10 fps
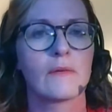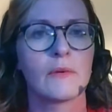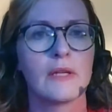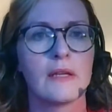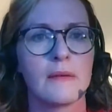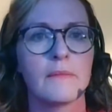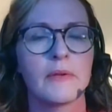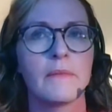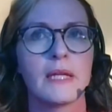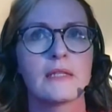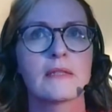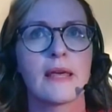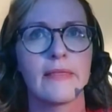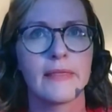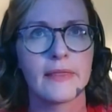we implement,
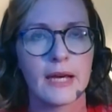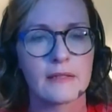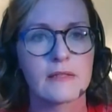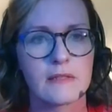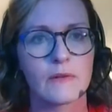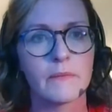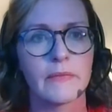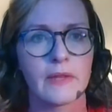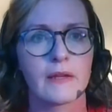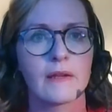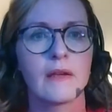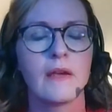then that's something.